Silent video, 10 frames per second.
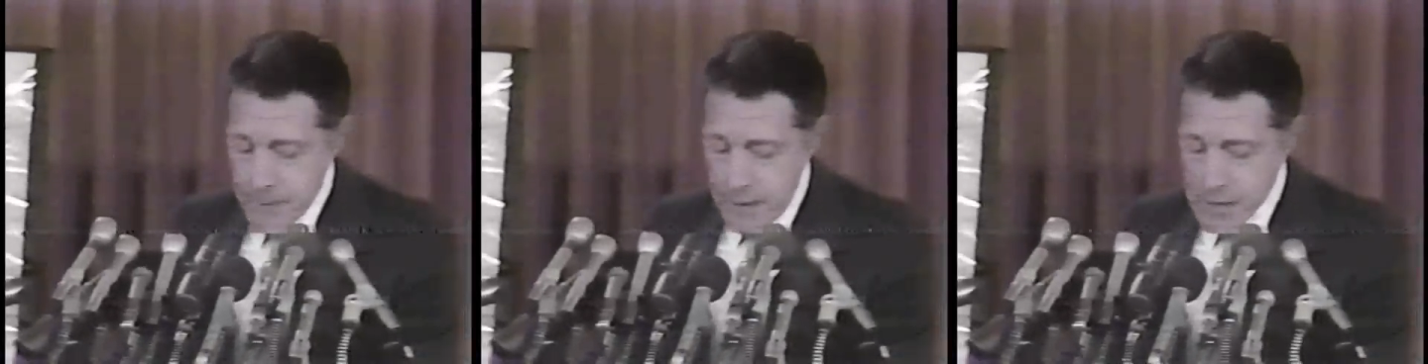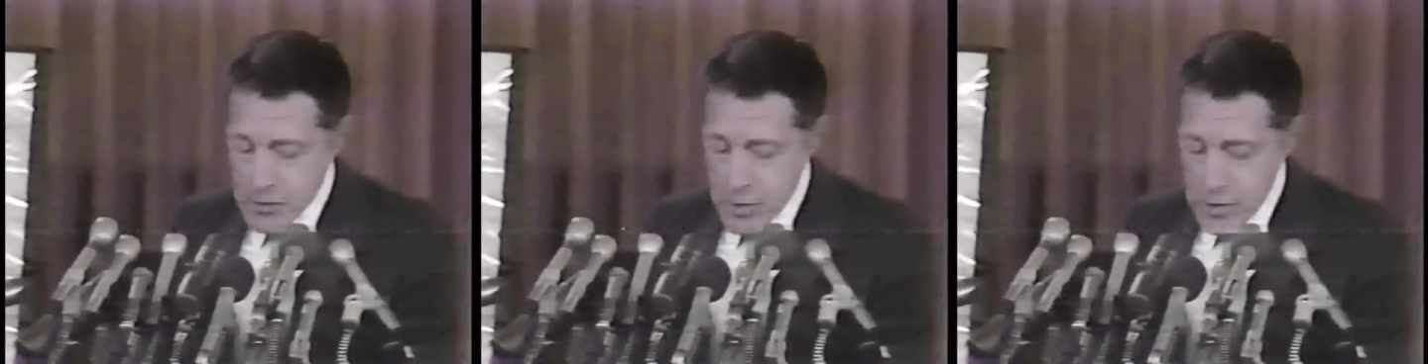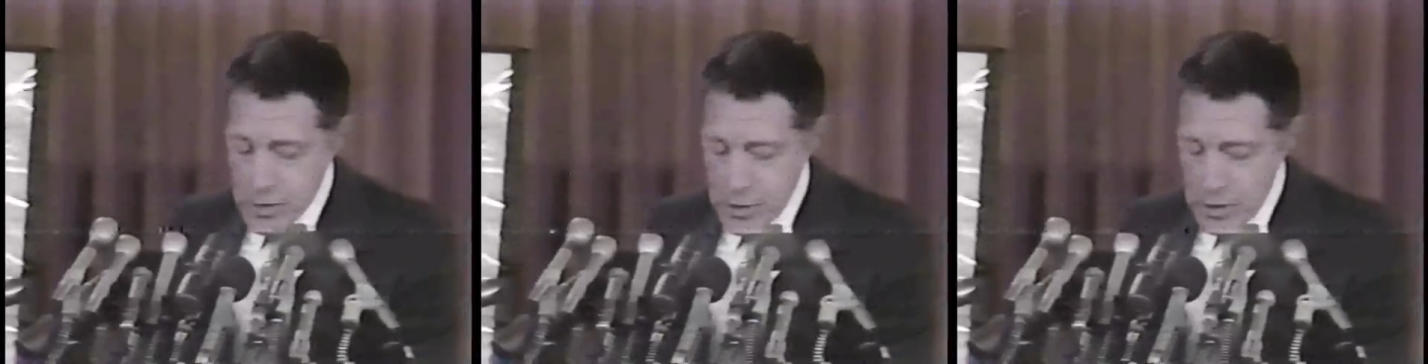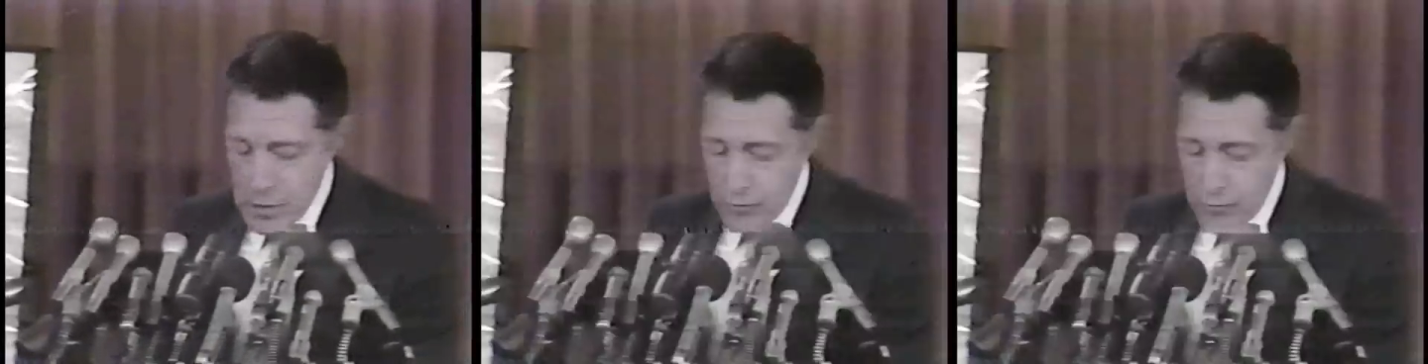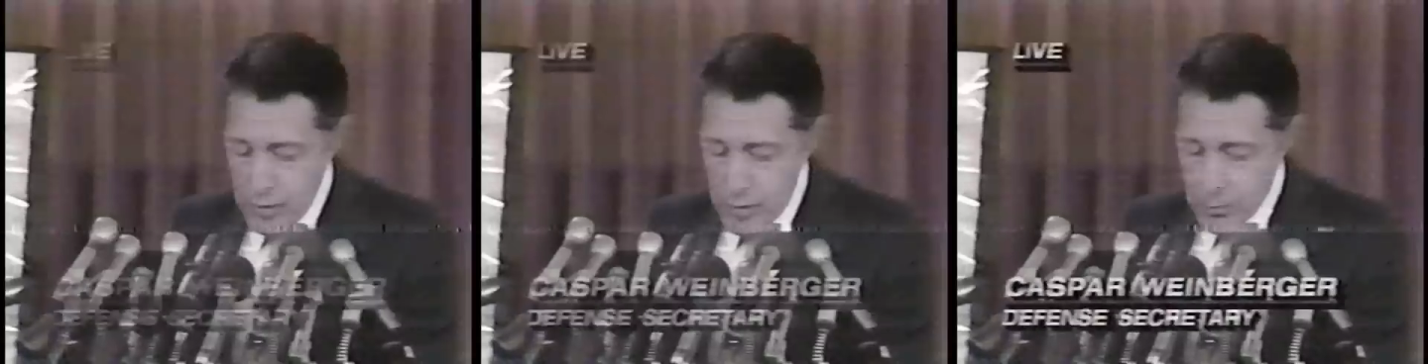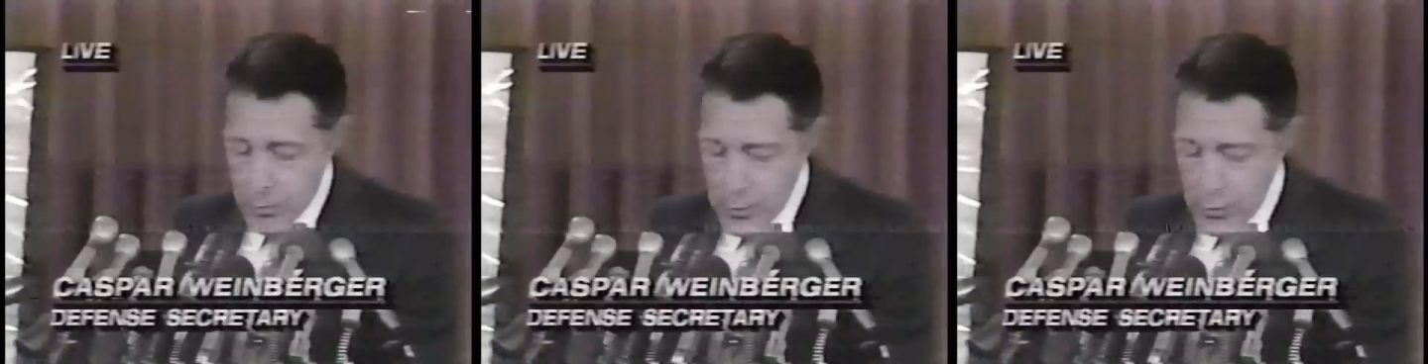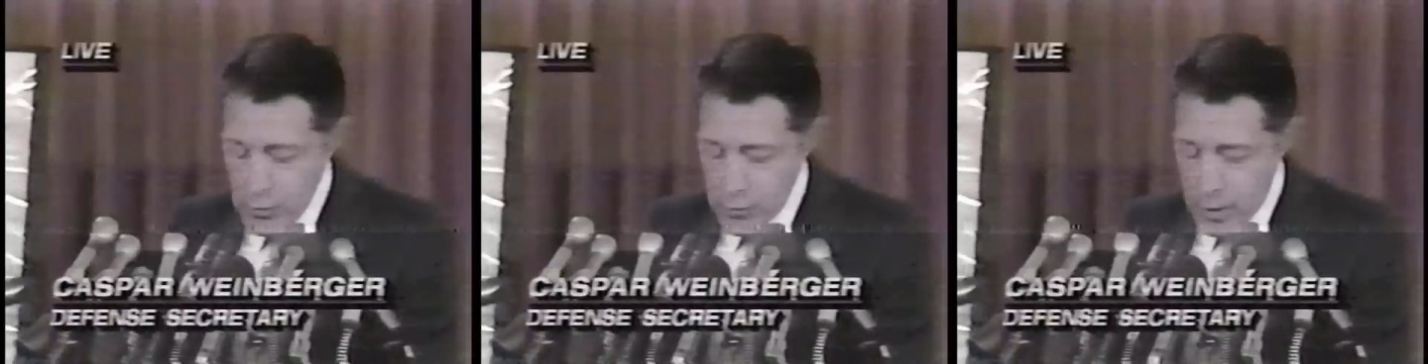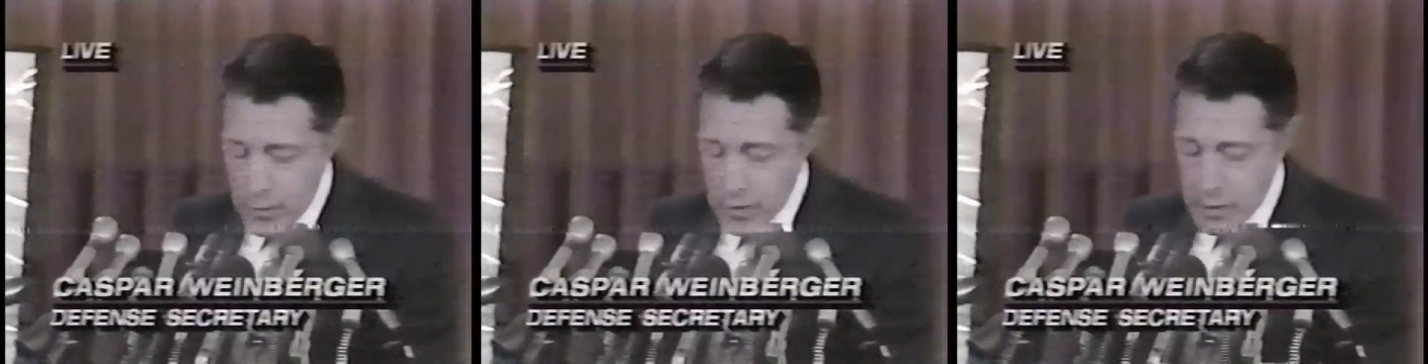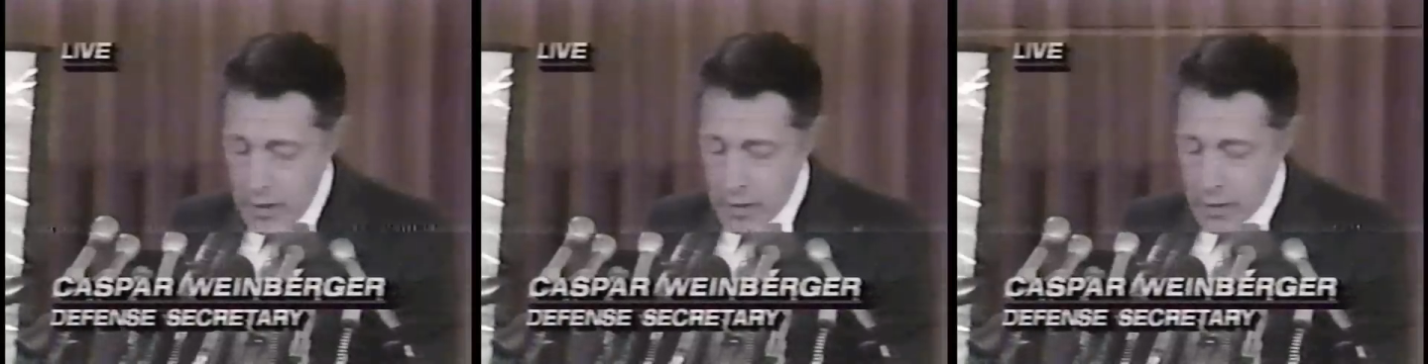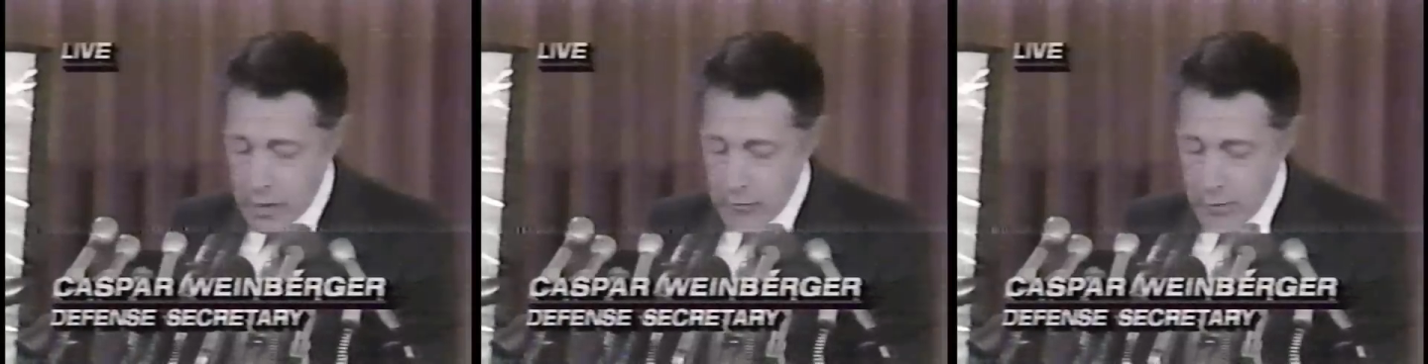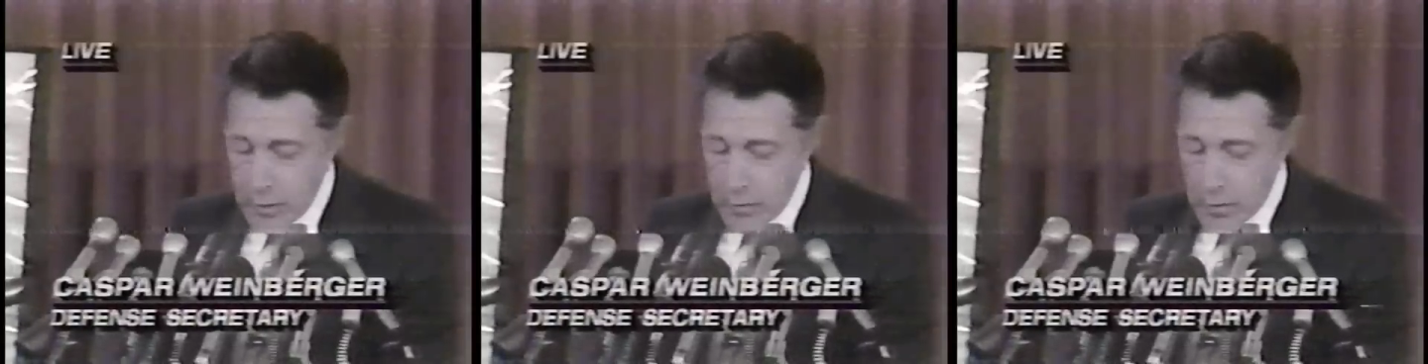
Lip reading: extradition, if approved by the Italian government,